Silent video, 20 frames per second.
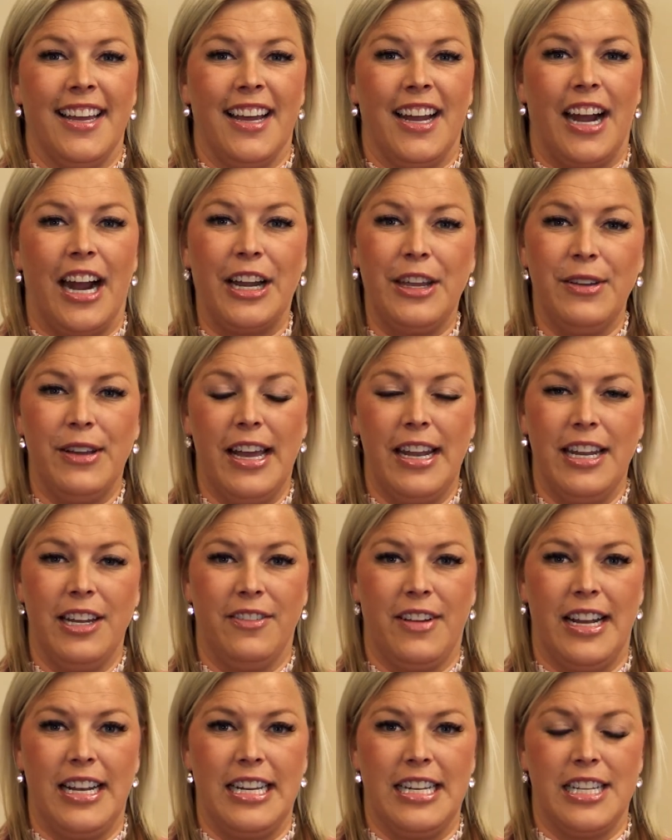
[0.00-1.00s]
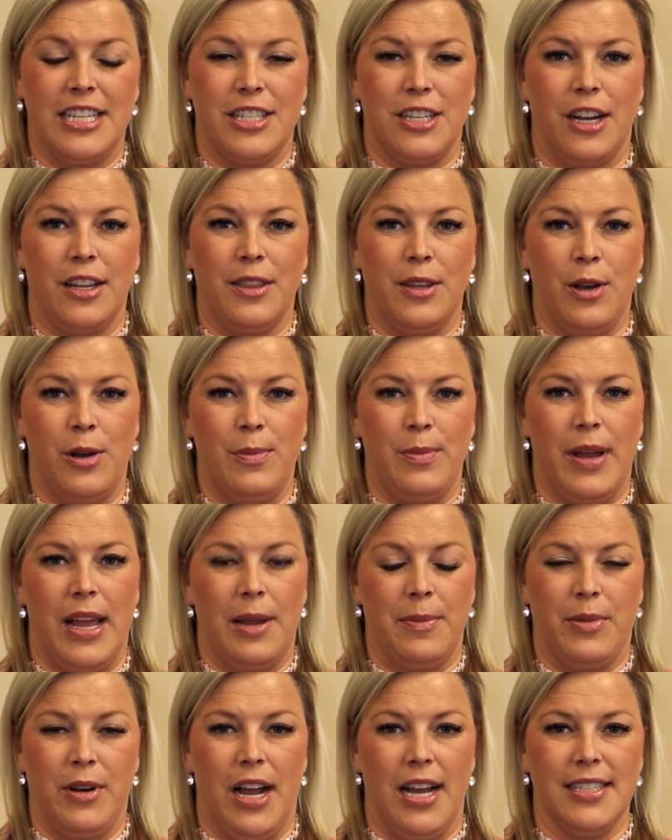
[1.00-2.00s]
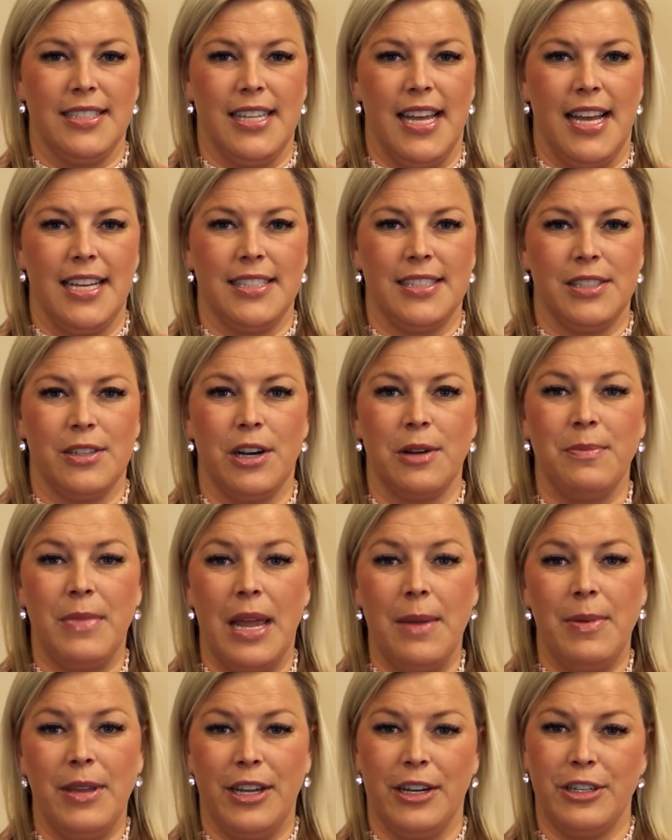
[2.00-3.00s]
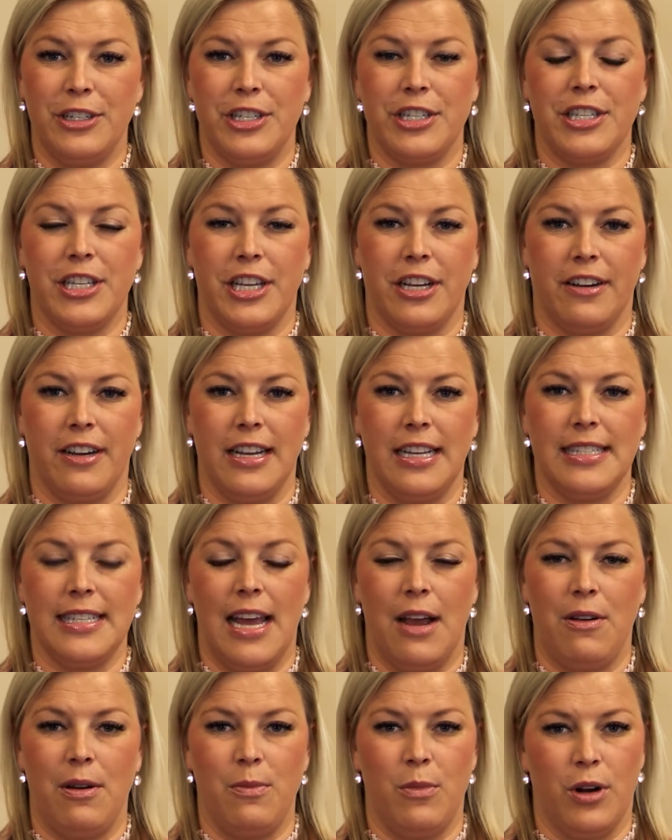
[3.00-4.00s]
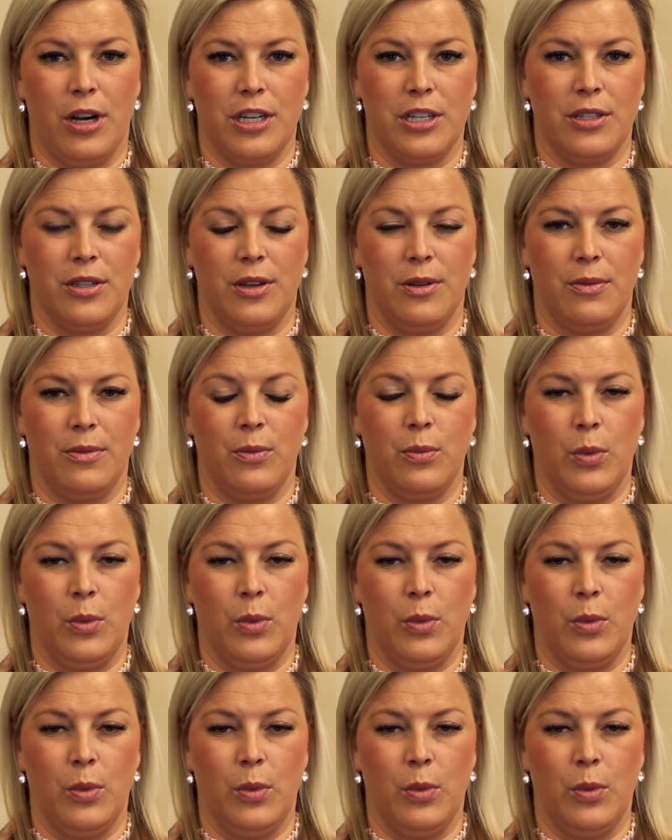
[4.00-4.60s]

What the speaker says: Are you getting ready to start the home buying process, or maybe you're just curious how a mortgage loan